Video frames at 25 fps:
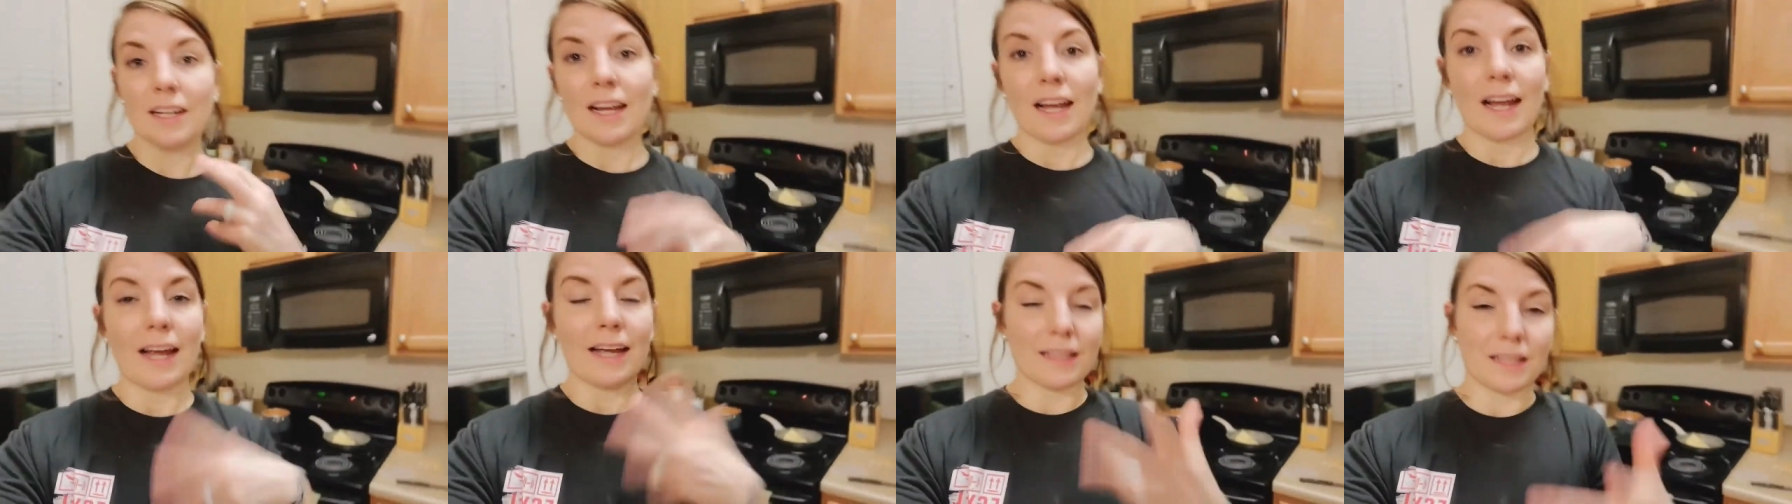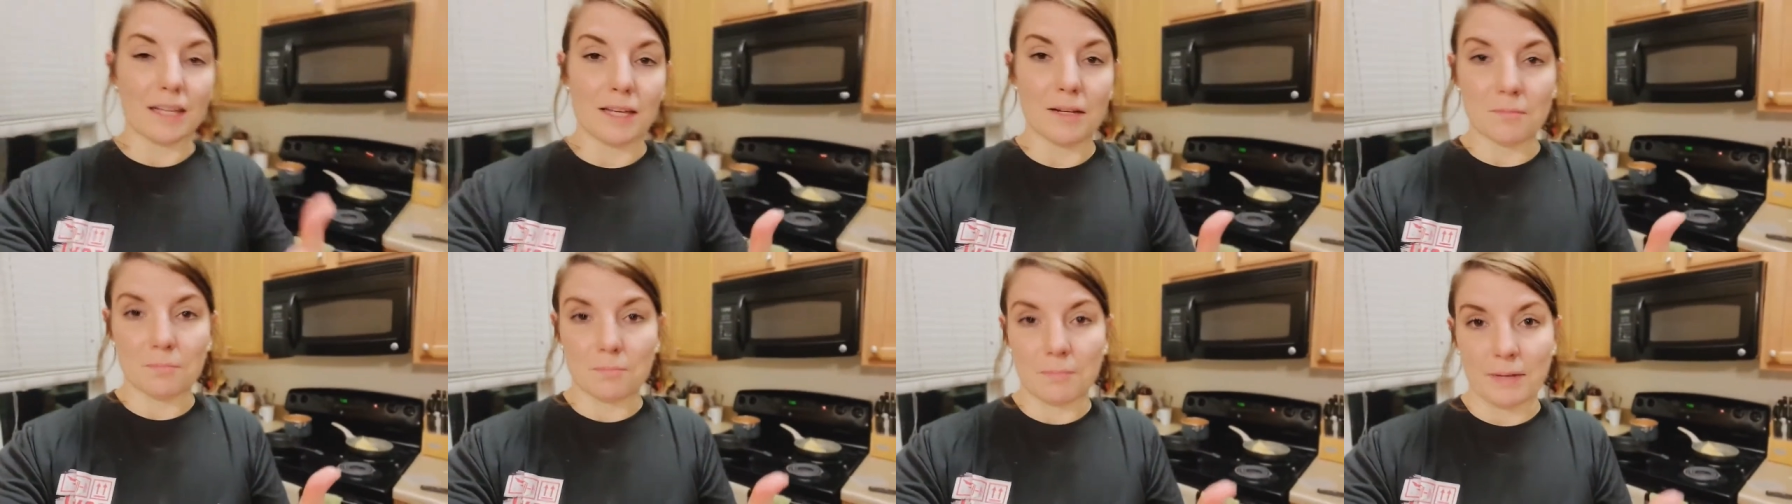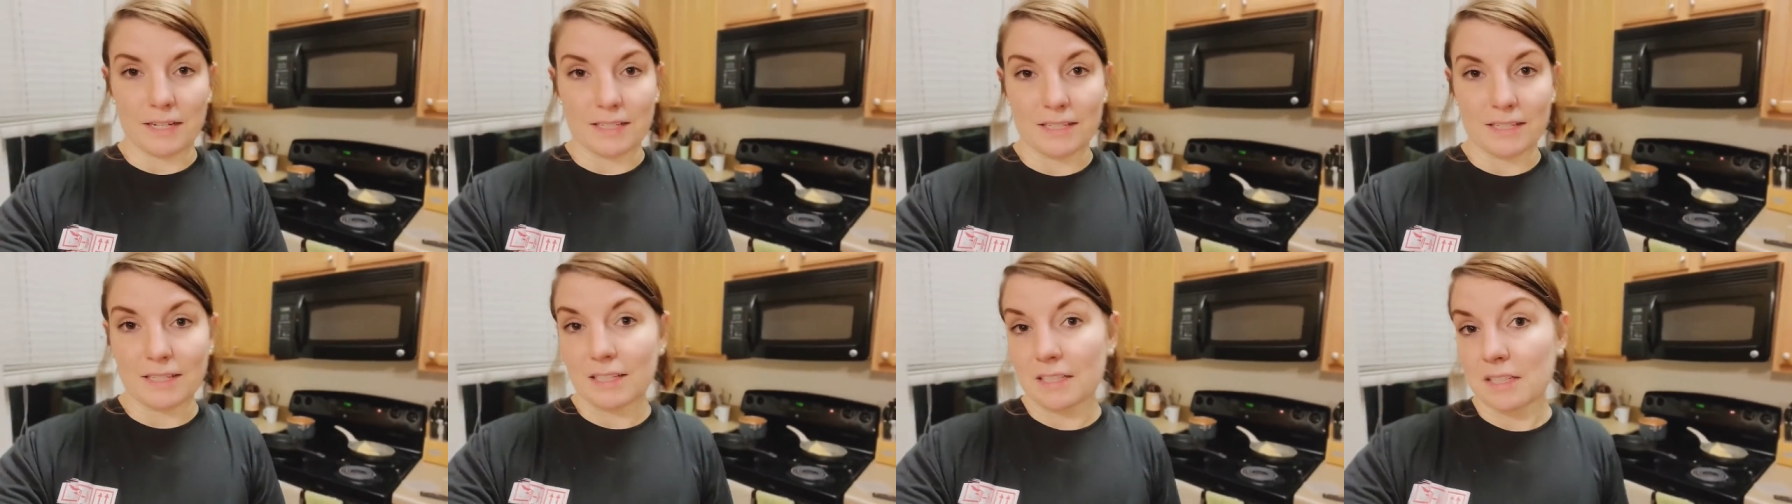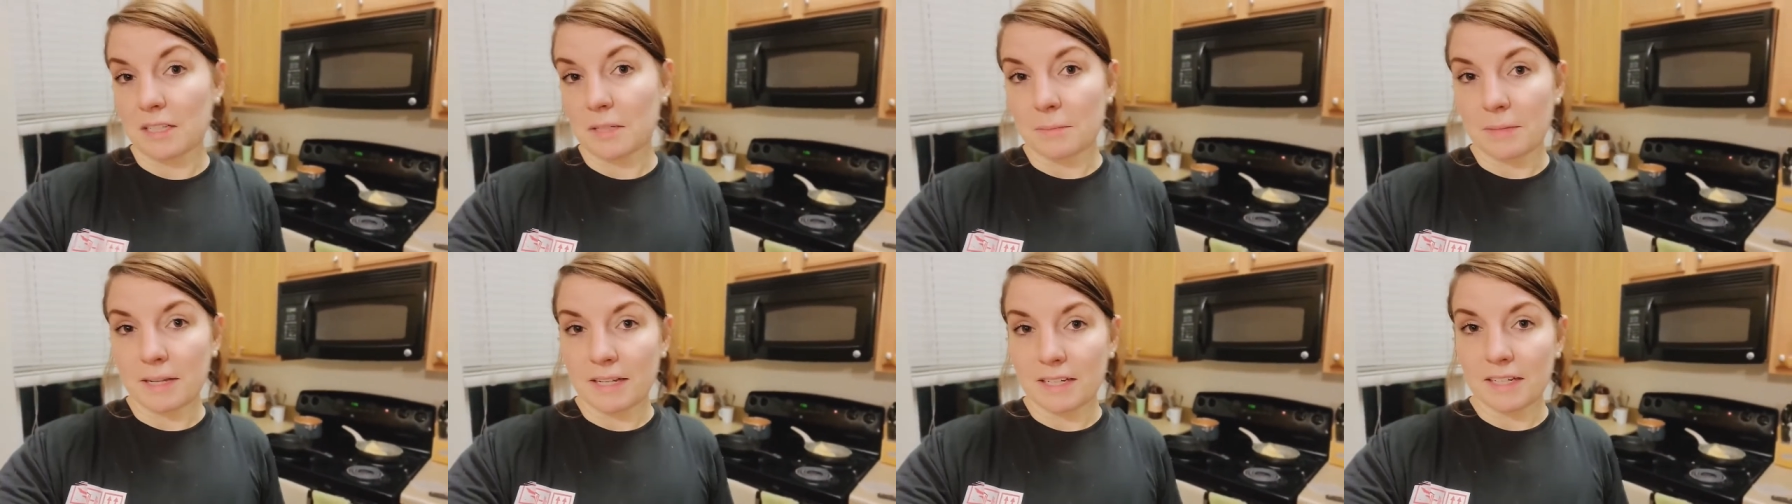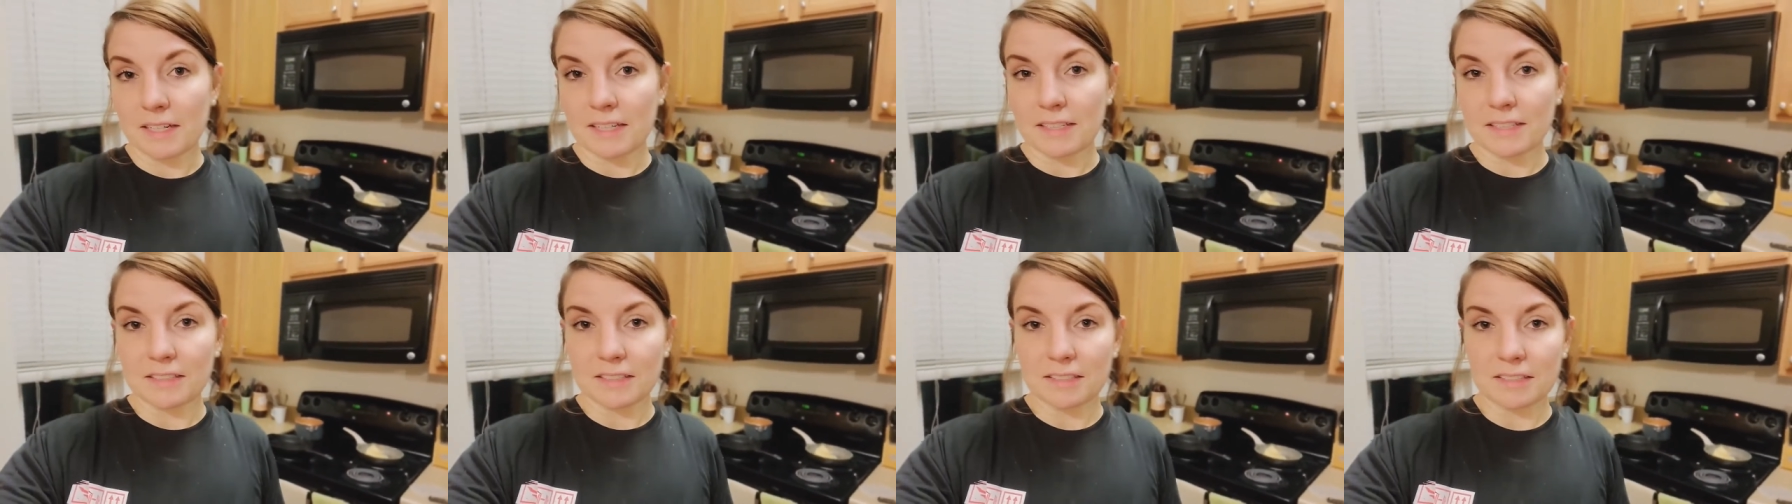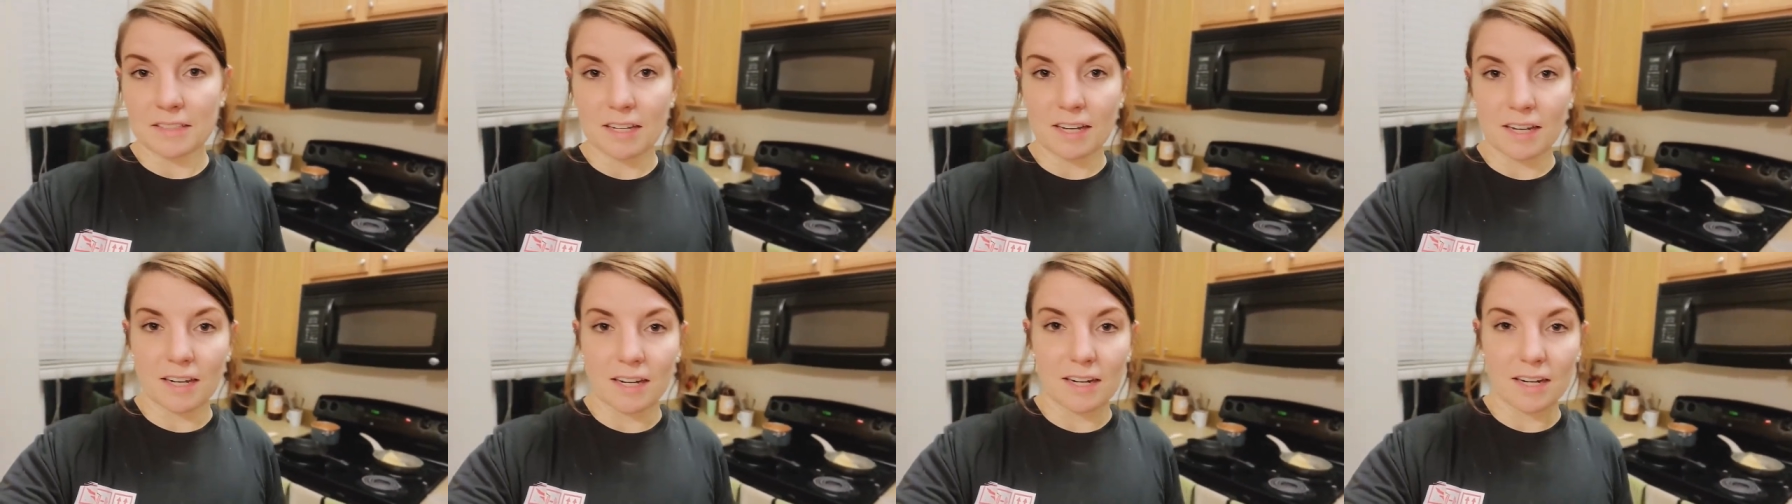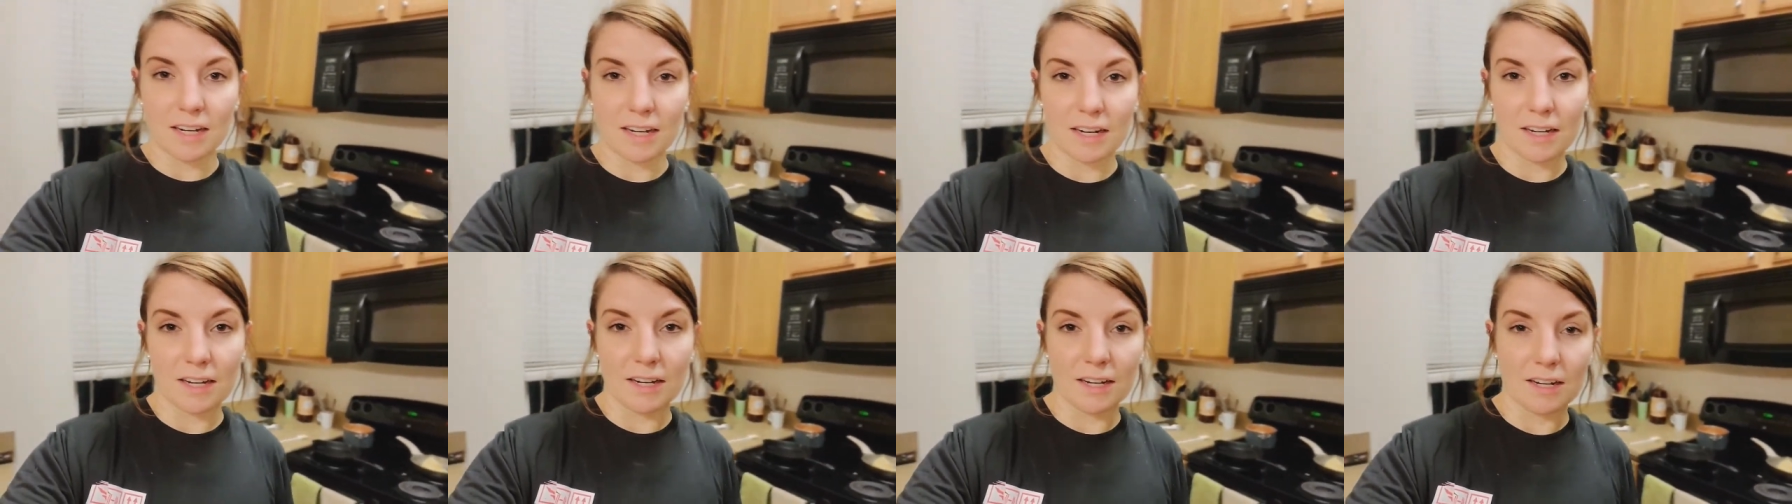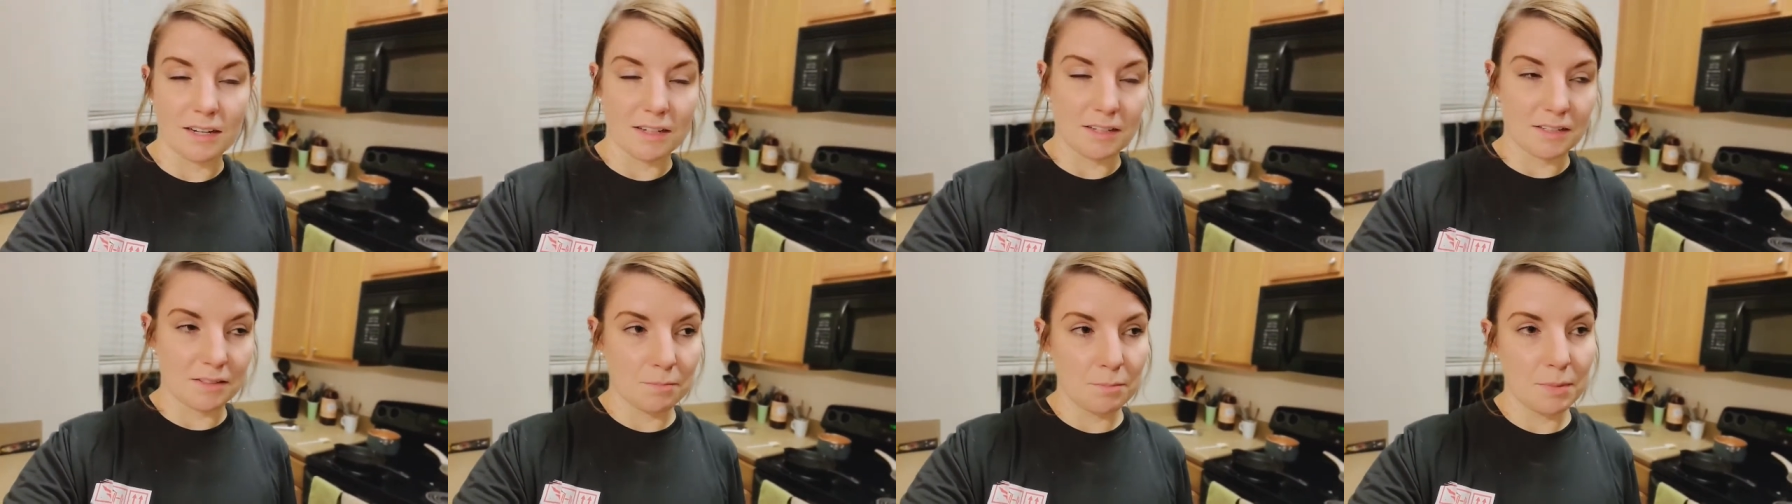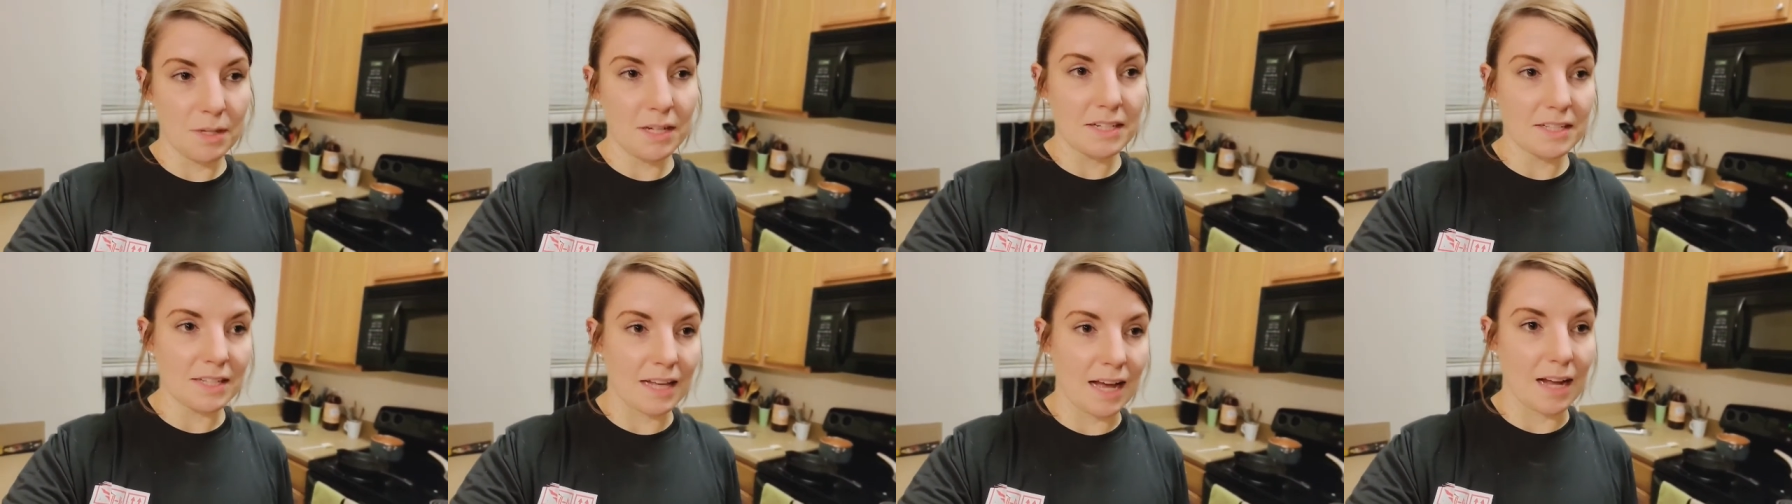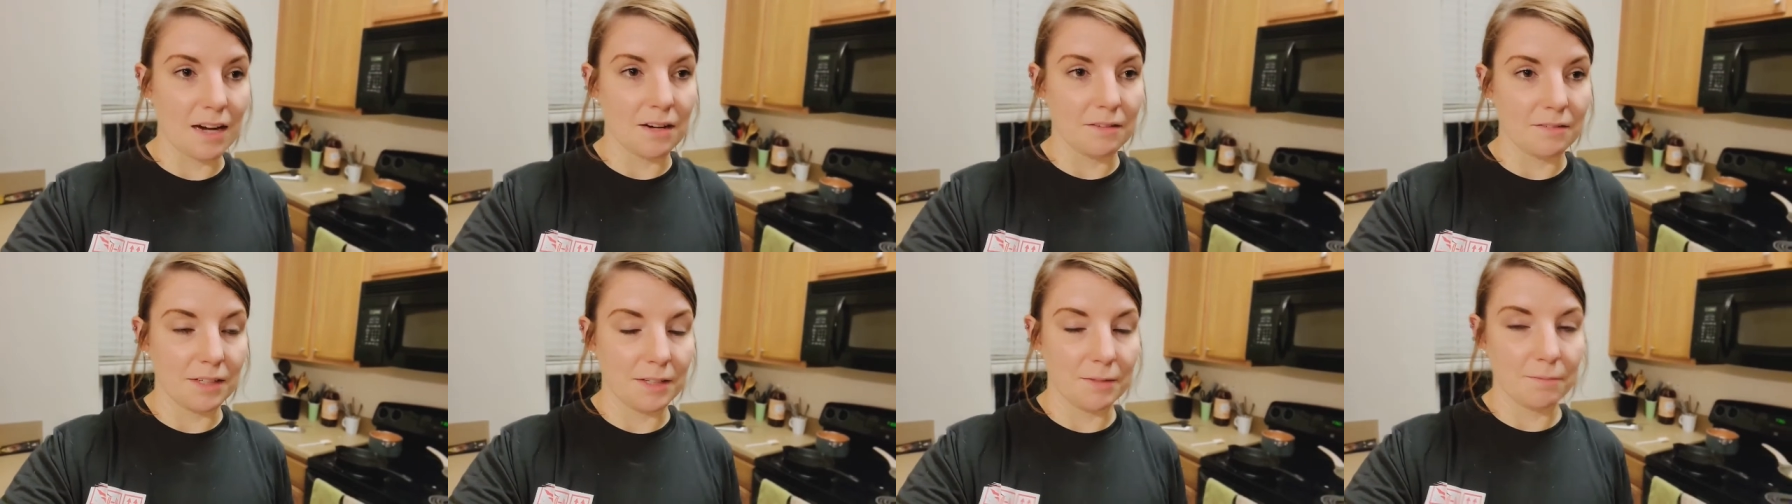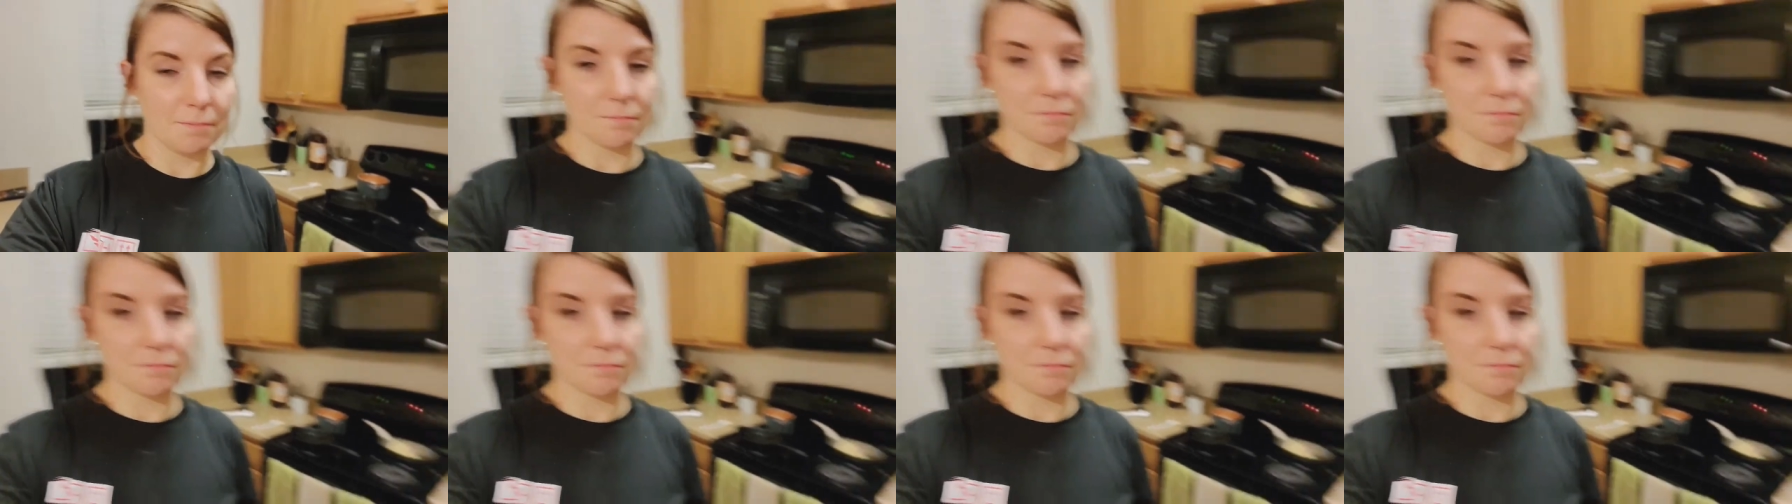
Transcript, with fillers: and then basically make a pizza out of it.